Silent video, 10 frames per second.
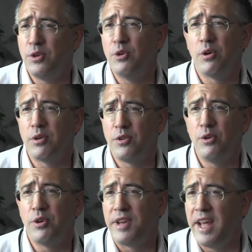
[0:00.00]
to
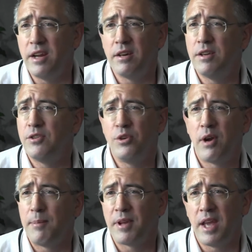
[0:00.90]
your data and
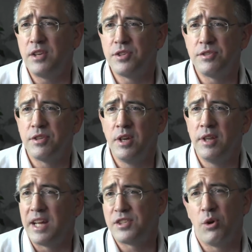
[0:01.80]
to your applications.
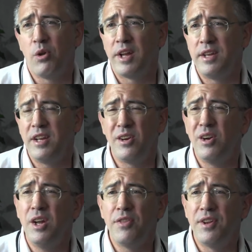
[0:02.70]
That's the whole idea
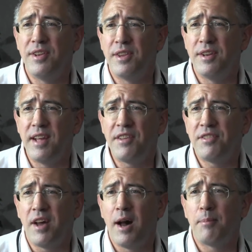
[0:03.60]
here. The
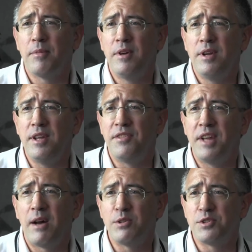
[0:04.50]
desktop
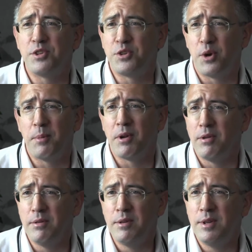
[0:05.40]
is now just a
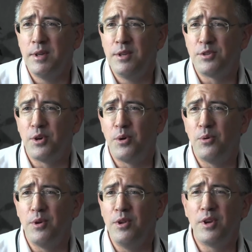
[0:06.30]
terminal.
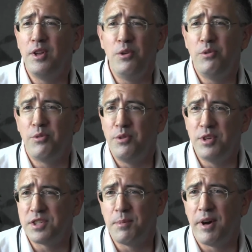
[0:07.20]
So you can use
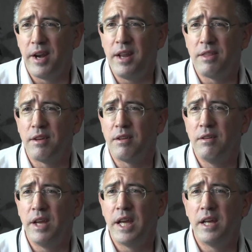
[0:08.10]
just about
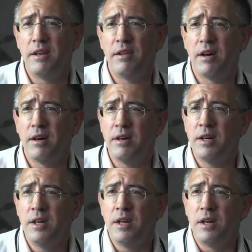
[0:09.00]
anything. And
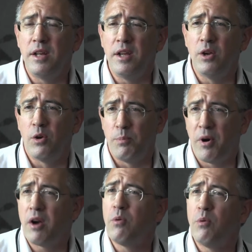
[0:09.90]

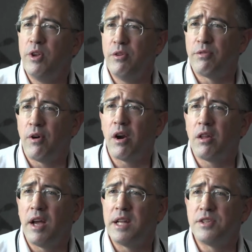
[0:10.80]
part of what we do for
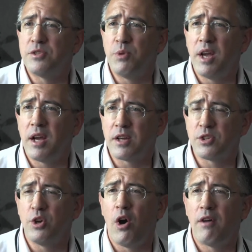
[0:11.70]
our clients is we
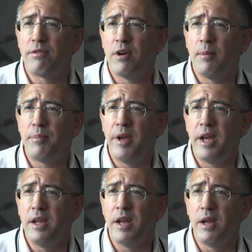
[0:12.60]
actually offer up
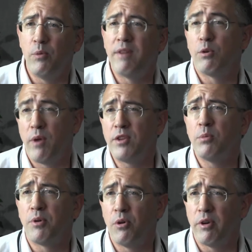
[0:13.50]
we have a
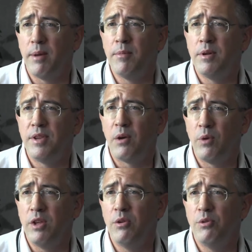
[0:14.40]
rental program
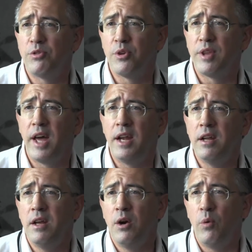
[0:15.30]
that we use so
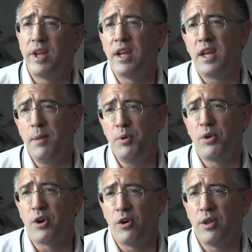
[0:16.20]
that we can
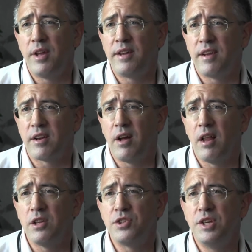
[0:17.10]
keep you current on that
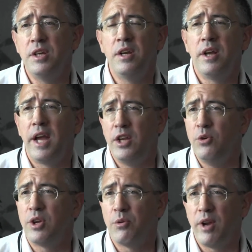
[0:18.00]
technology
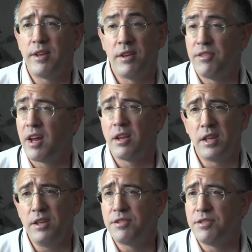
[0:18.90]
and you can rent it. It's not a
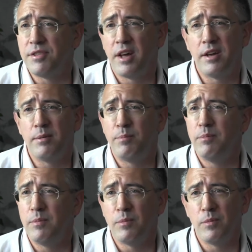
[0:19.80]
lease, it's not a
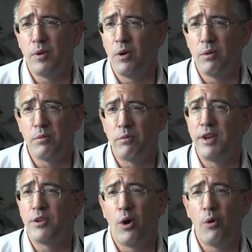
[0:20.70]

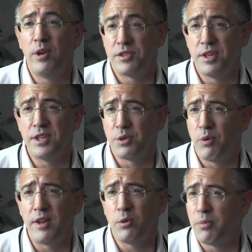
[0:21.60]
rent to own, it's
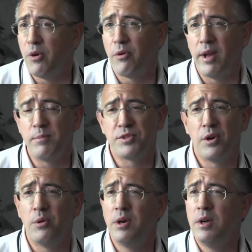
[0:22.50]
a rental program.
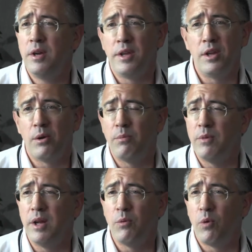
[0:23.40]
So
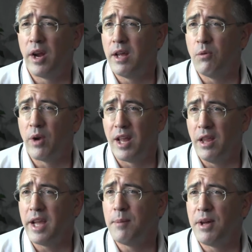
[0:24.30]
what
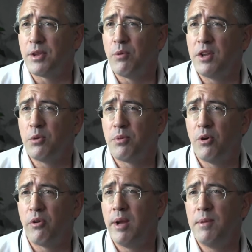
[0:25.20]
I like about the rental
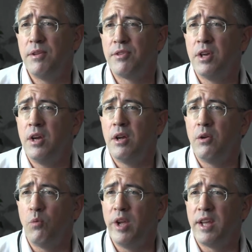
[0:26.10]
program is
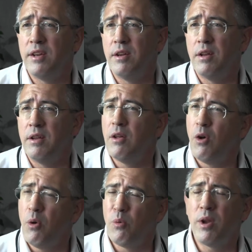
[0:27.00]

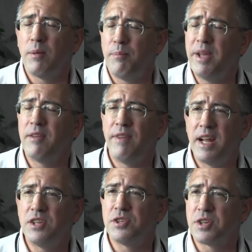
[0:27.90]
one of the big
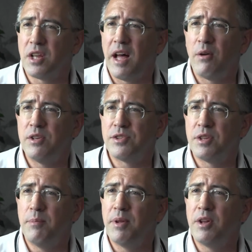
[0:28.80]
advantages of cloud is the